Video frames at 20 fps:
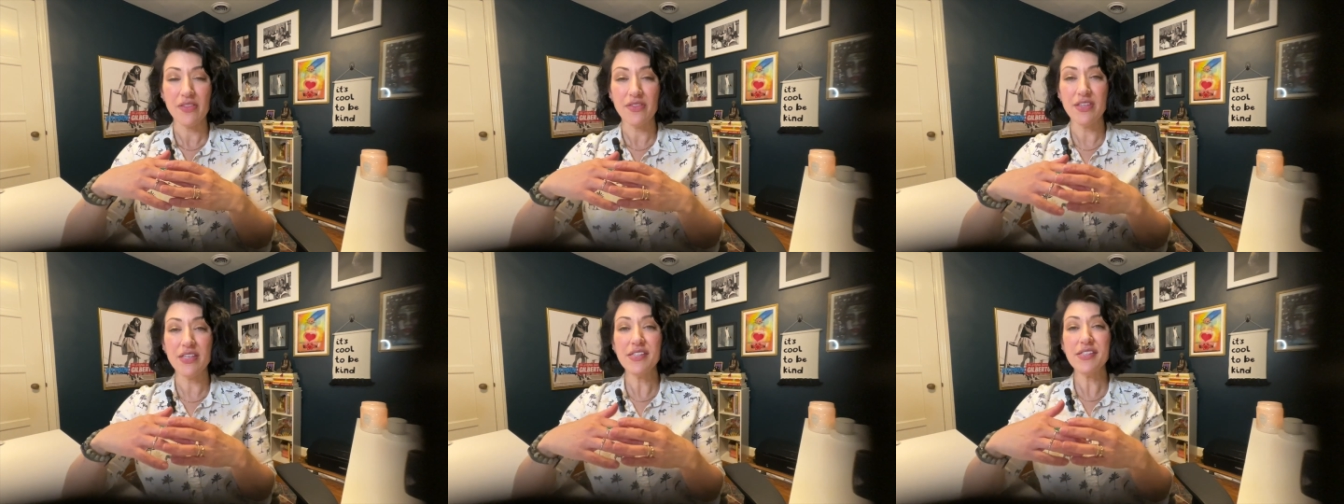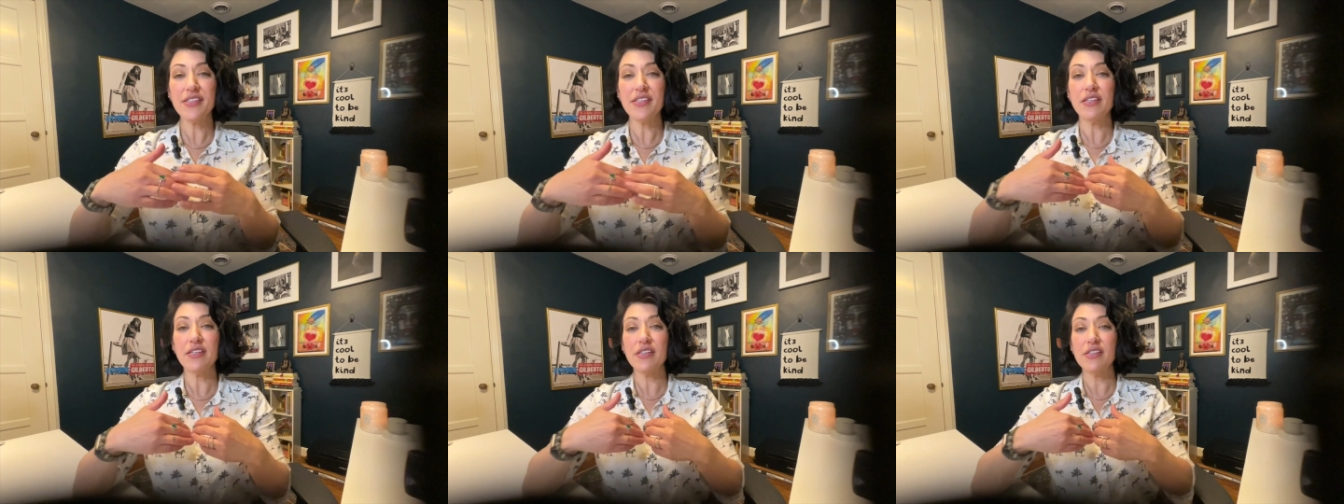
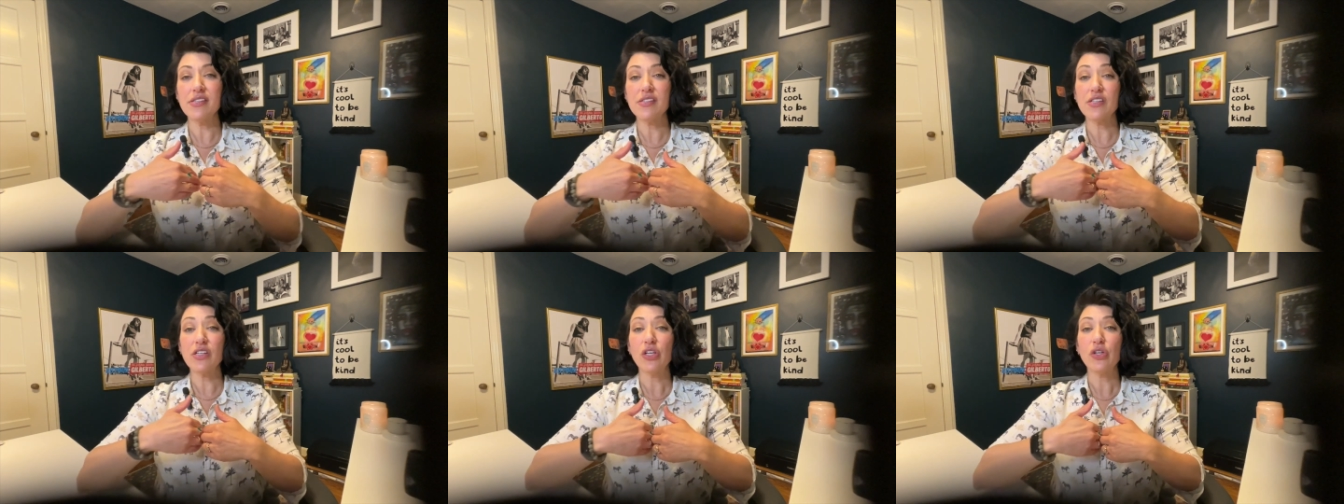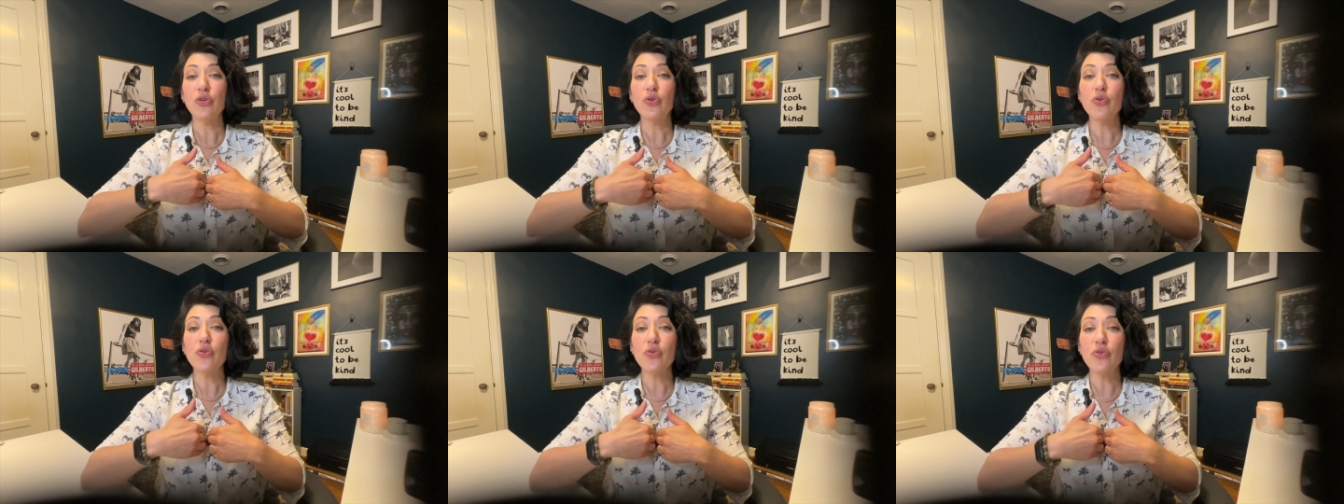This is
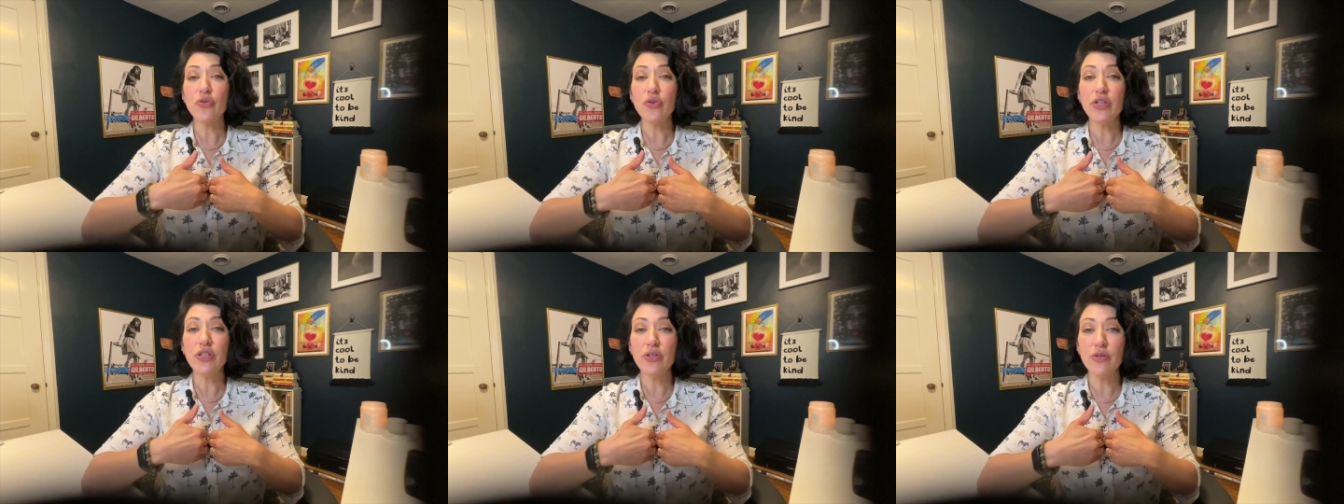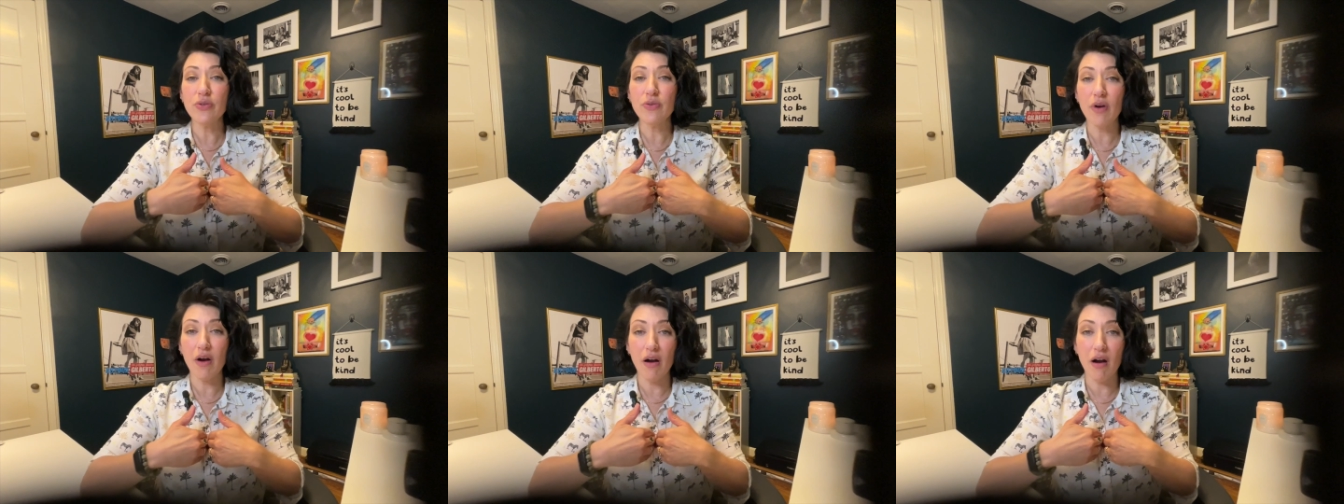who
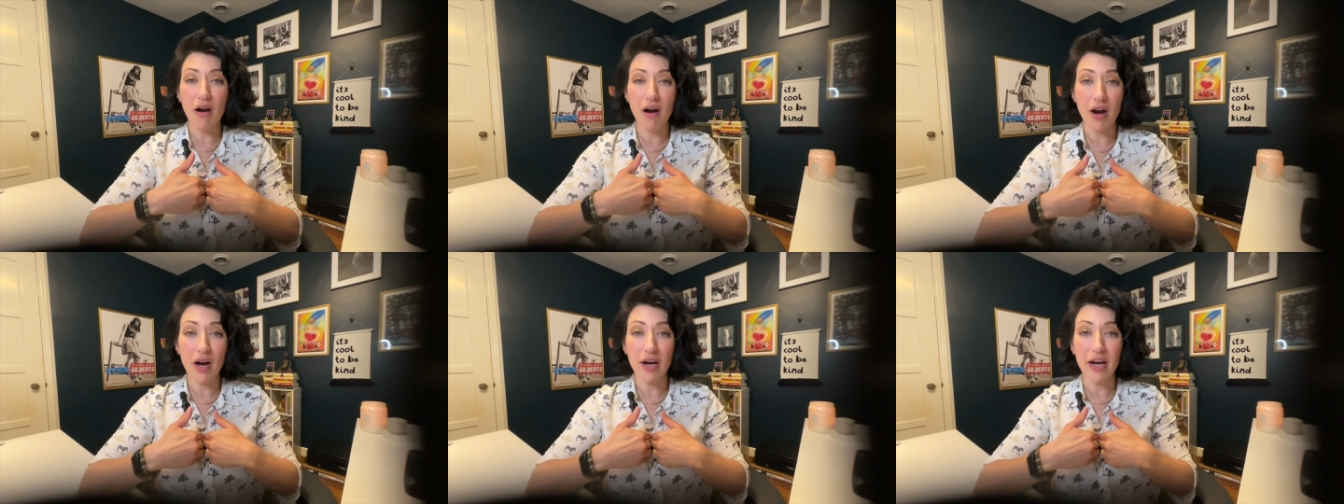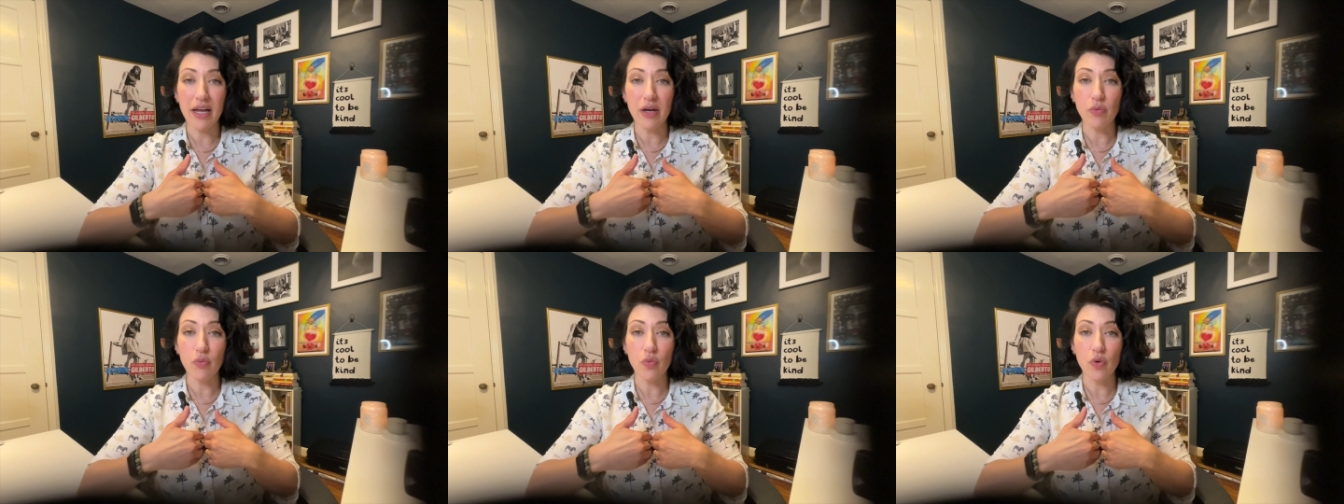you are
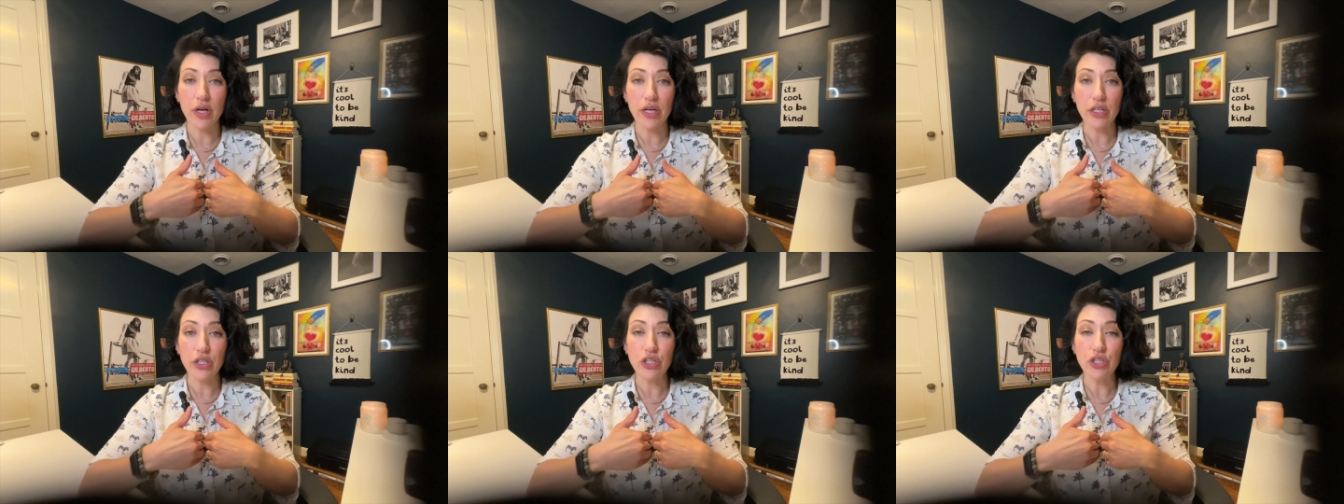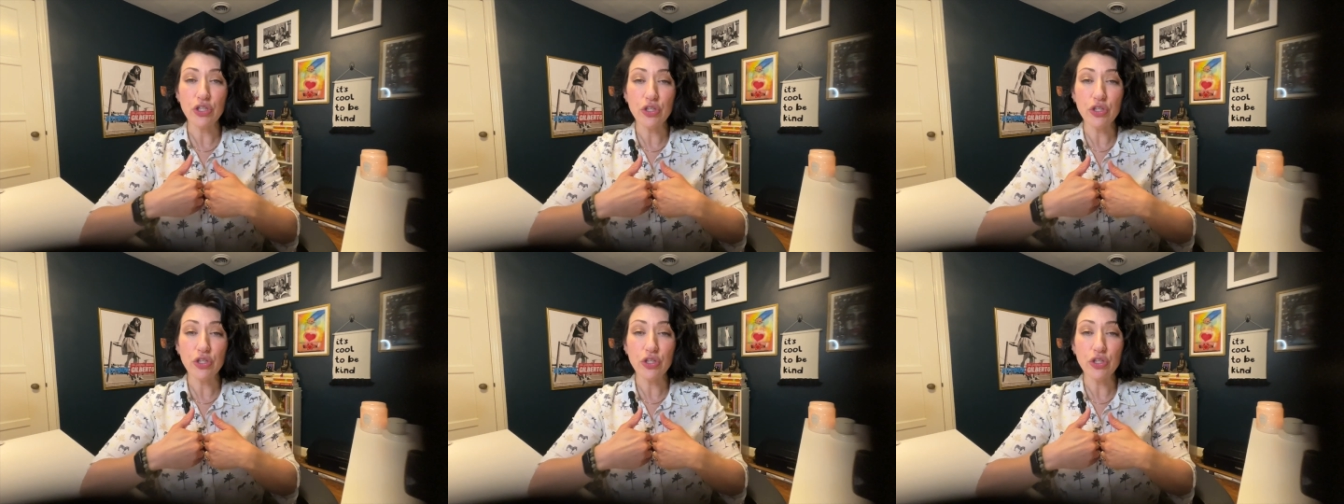and what